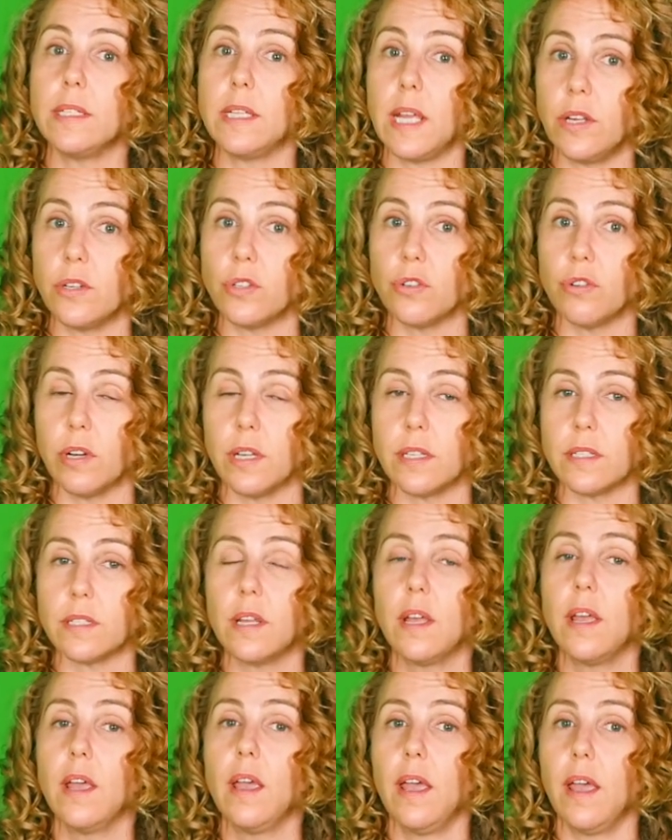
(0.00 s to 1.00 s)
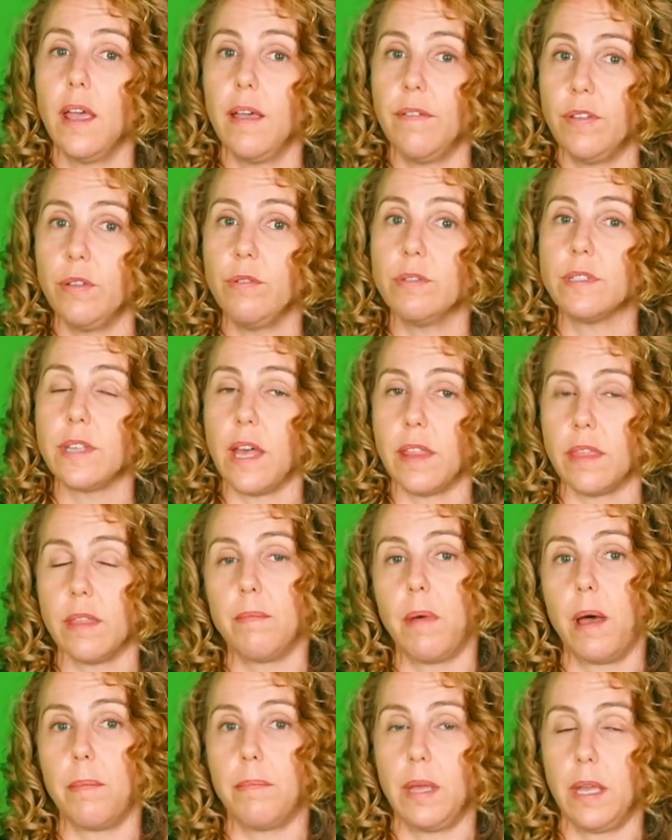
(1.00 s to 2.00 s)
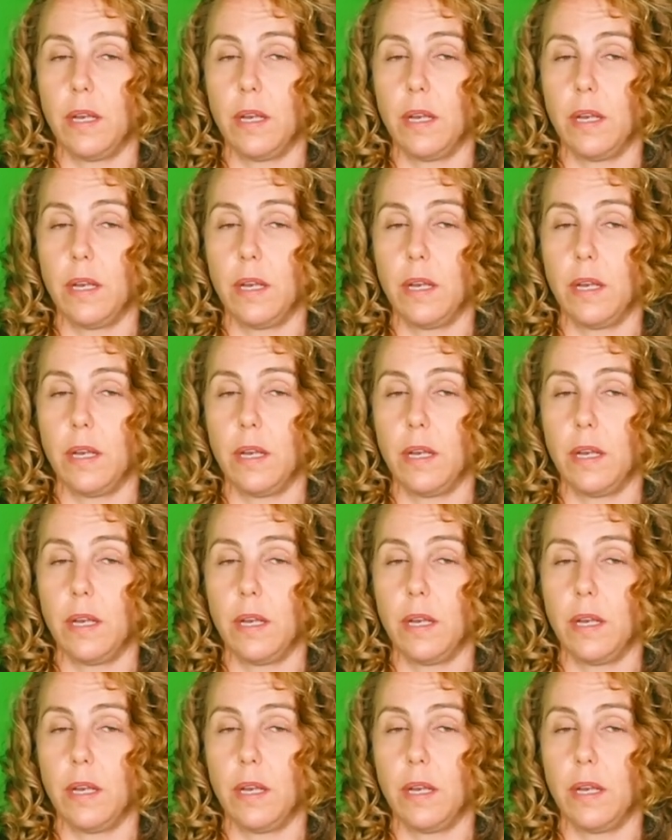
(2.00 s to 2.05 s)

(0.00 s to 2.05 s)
dangerous if you set them up